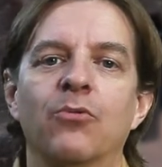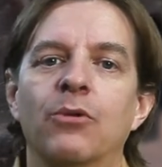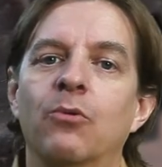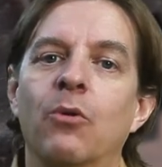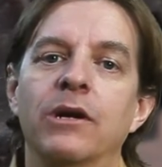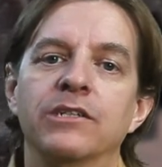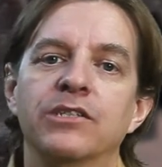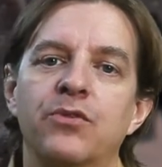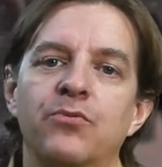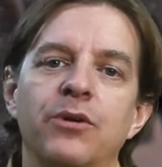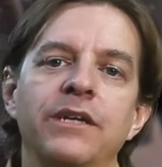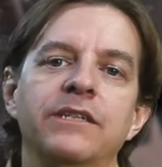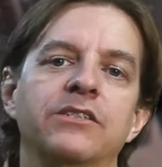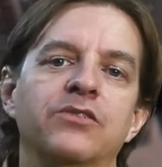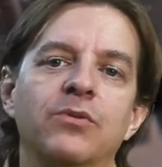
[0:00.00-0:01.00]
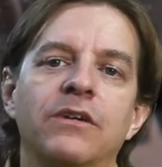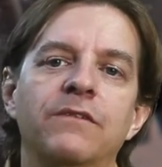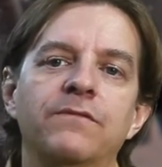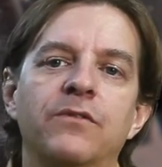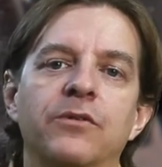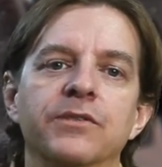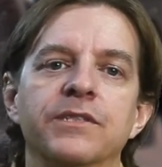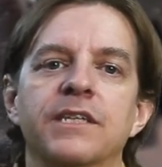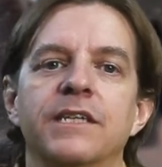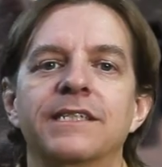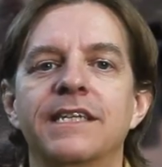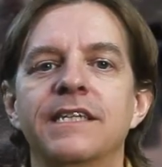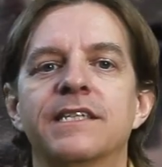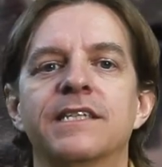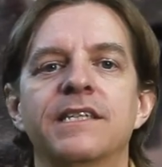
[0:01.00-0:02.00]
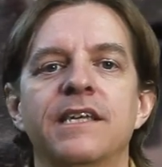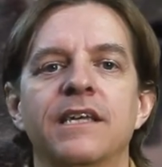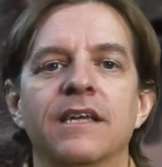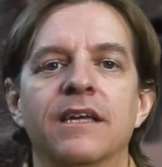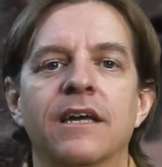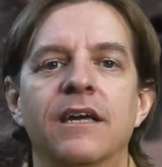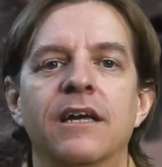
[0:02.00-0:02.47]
requires 3 to 12 volts DC